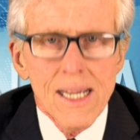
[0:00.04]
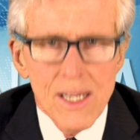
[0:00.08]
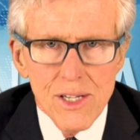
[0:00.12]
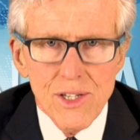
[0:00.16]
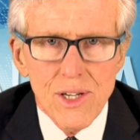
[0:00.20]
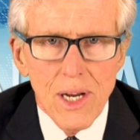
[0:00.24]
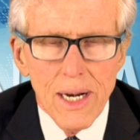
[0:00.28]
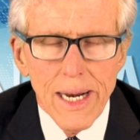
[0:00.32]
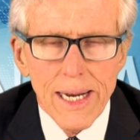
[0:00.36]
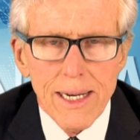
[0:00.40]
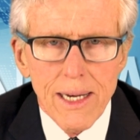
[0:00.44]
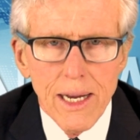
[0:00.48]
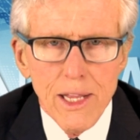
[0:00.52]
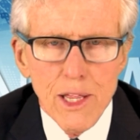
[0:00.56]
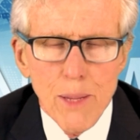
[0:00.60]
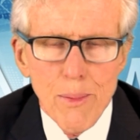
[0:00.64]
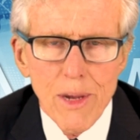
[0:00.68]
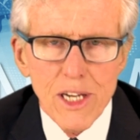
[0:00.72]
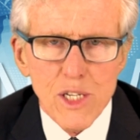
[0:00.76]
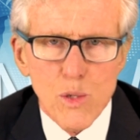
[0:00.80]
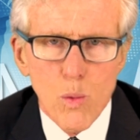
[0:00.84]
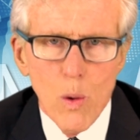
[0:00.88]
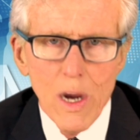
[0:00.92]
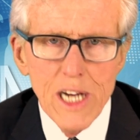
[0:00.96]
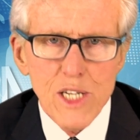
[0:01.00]
Selecting the
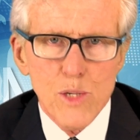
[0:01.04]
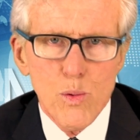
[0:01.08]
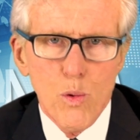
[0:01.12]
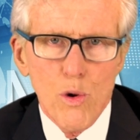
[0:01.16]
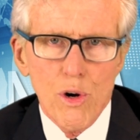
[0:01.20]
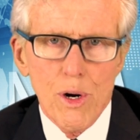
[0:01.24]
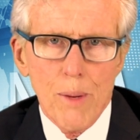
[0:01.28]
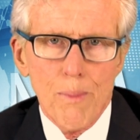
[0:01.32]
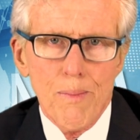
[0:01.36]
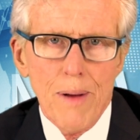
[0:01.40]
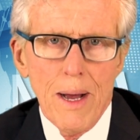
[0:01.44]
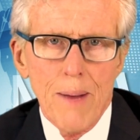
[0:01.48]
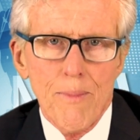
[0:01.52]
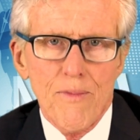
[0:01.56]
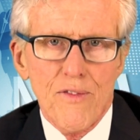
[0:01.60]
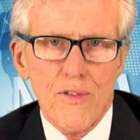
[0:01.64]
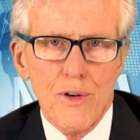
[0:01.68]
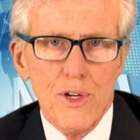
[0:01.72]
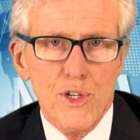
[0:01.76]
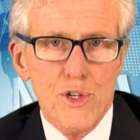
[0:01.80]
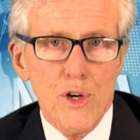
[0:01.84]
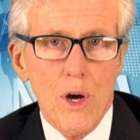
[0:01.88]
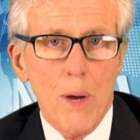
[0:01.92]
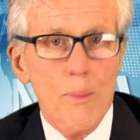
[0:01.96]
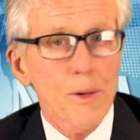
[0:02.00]
best wastewater pump for
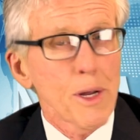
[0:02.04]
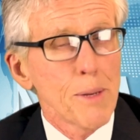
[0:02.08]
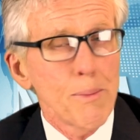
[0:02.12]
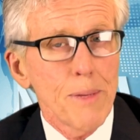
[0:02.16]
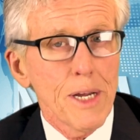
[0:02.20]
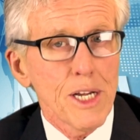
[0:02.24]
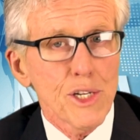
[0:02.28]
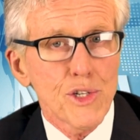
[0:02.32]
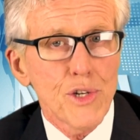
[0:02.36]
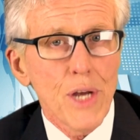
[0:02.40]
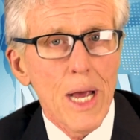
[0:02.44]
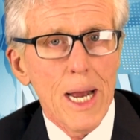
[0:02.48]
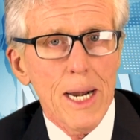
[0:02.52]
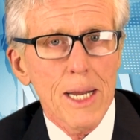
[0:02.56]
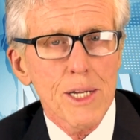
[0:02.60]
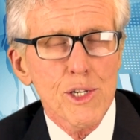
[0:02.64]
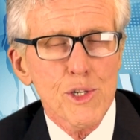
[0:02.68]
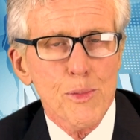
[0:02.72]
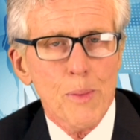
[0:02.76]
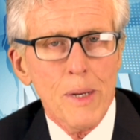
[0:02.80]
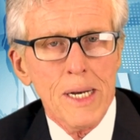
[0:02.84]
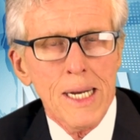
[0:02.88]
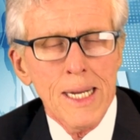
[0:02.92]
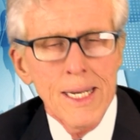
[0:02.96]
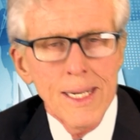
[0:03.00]
a job can be a
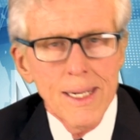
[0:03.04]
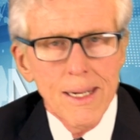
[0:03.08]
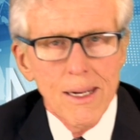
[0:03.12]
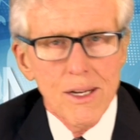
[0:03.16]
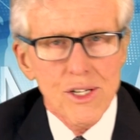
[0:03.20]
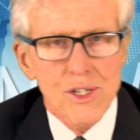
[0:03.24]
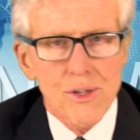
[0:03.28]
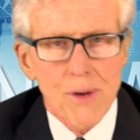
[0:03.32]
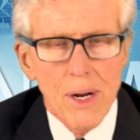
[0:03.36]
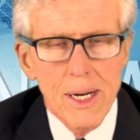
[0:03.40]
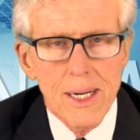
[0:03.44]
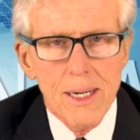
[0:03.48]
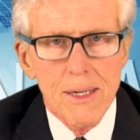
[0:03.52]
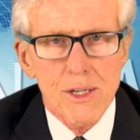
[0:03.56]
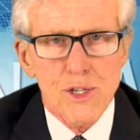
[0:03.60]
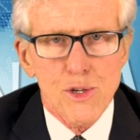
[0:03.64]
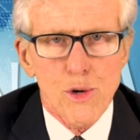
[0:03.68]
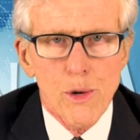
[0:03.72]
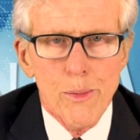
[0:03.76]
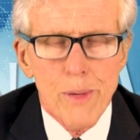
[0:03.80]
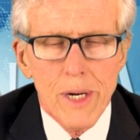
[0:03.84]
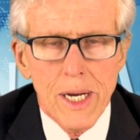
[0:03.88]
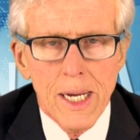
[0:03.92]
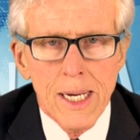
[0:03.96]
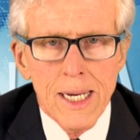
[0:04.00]
challenge, but Australian
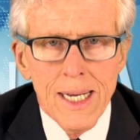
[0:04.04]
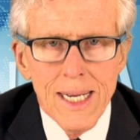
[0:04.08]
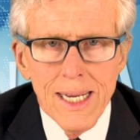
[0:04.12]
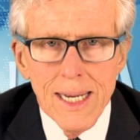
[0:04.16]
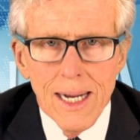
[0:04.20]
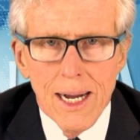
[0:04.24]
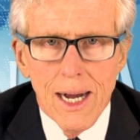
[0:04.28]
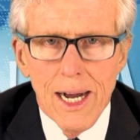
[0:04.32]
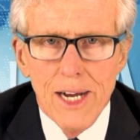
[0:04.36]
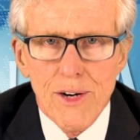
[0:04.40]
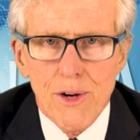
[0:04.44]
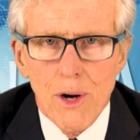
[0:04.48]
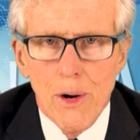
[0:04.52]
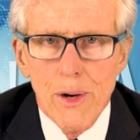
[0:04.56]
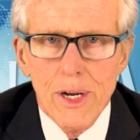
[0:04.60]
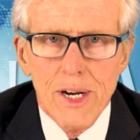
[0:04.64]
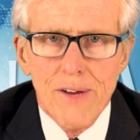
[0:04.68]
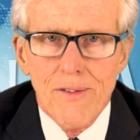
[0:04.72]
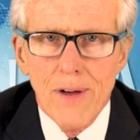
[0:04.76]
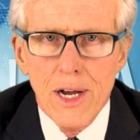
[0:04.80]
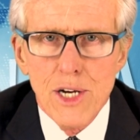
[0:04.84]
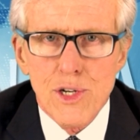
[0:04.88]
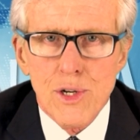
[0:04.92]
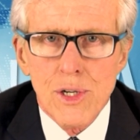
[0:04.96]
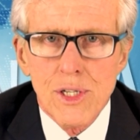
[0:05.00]
distributor Hydro
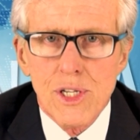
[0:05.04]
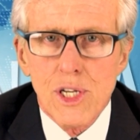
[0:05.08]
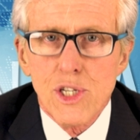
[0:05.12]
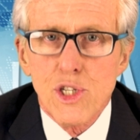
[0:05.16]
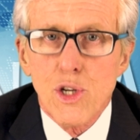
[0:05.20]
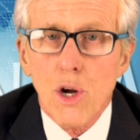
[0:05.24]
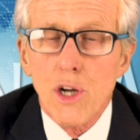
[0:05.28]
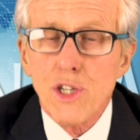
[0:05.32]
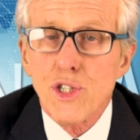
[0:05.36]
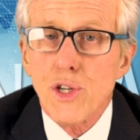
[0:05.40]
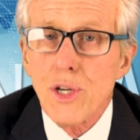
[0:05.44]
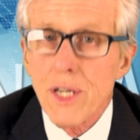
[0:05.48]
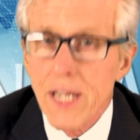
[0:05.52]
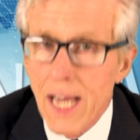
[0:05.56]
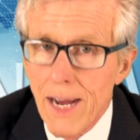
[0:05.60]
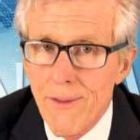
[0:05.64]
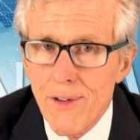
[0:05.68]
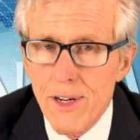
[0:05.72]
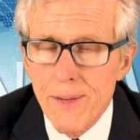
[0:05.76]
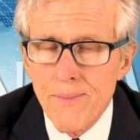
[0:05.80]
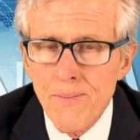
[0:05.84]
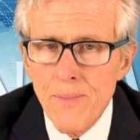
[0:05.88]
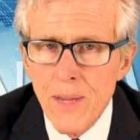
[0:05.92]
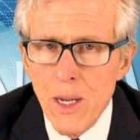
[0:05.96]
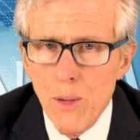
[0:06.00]
Innovations has got you
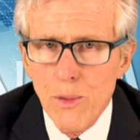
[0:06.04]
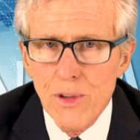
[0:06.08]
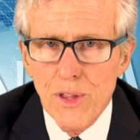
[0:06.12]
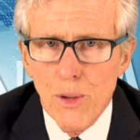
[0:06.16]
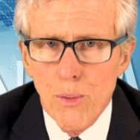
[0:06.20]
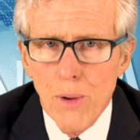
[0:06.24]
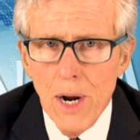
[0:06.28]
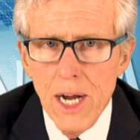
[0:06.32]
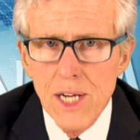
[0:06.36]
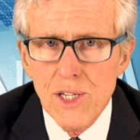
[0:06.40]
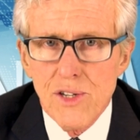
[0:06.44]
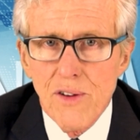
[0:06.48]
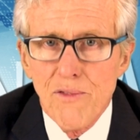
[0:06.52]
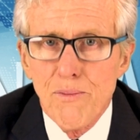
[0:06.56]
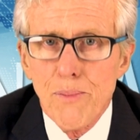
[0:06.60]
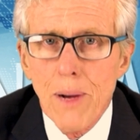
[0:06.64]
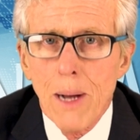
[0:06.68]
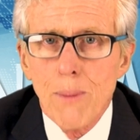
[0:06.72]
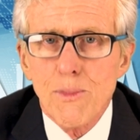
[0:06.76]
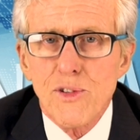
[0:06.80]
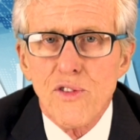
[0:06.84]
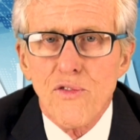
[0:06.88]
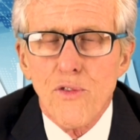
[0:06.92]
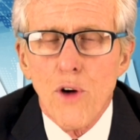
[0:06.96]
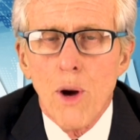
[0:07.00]
covered with a range of
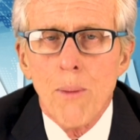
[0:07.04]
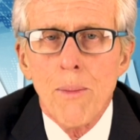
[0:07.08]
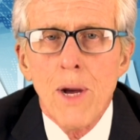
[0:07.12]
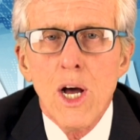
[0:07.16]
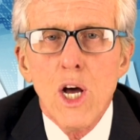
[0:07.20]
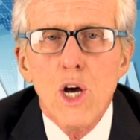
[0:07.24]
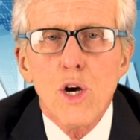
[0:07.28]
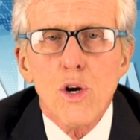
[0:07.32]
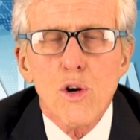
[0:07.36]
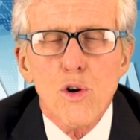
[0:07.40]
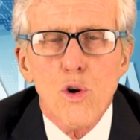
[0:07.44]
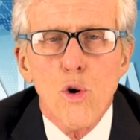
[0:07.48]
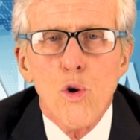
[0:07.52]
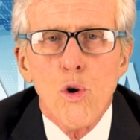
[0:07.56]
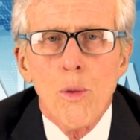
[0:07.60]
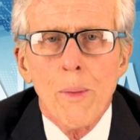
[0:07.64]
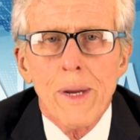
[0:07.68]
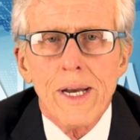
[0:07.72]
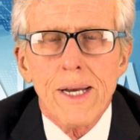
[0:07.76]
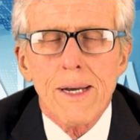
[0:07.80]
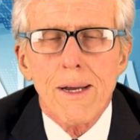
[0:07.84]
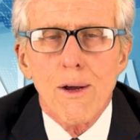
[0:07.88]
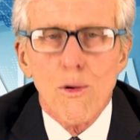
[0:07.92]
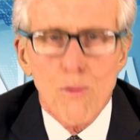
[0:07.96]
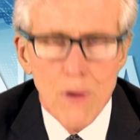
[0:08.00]
pumps from
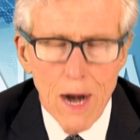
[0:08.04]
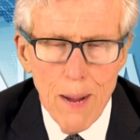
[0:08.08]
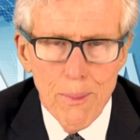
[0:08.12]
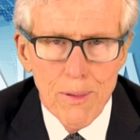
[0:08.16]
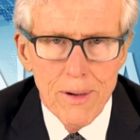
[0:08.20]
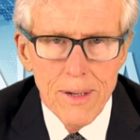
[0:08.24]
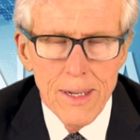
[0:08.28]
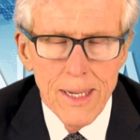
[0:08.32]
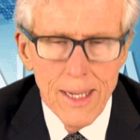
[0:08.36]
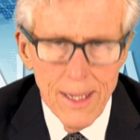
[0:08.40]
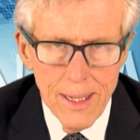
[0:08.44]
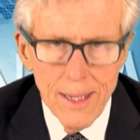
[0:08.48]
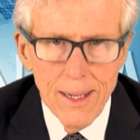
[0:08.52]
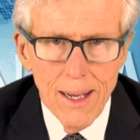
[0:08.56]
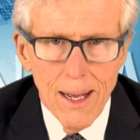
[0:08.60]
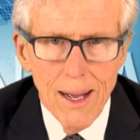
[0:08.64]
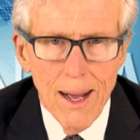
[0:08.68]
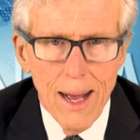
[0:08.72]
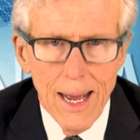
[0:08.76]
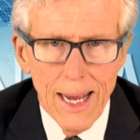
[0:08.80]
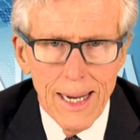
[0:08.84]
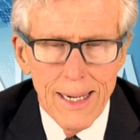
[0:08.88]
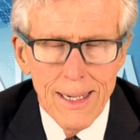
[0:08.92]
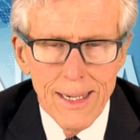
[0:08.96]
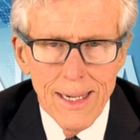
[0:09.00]
Gorman-Rupp.
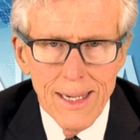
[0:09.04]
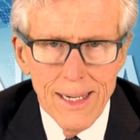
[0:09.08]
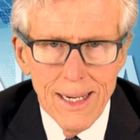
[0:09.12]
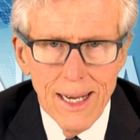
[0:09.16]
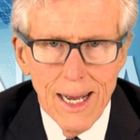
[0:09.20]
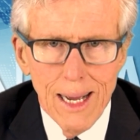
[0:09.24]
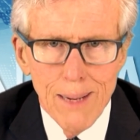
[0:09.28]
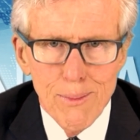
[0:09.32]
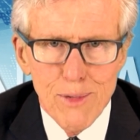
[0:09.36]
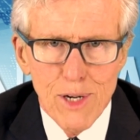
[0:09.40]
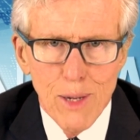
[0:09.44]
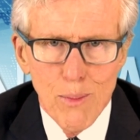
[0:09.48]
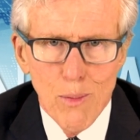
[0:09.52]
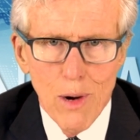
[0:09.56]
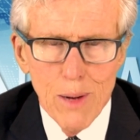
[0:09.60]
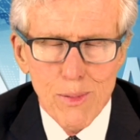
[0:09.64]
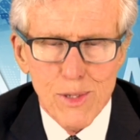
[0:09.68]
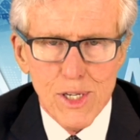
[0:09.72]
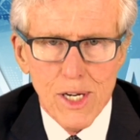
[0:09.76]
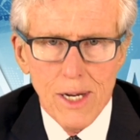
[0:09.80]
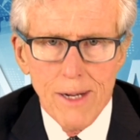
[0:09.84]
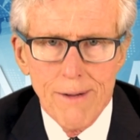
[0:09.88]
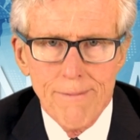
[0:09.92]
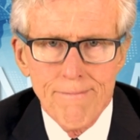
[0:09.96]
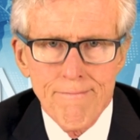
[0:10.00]
Hi, I'm Tim
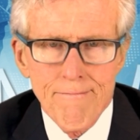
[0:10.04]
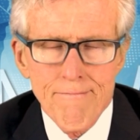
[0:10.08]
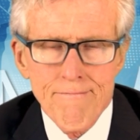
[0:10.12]
Webster.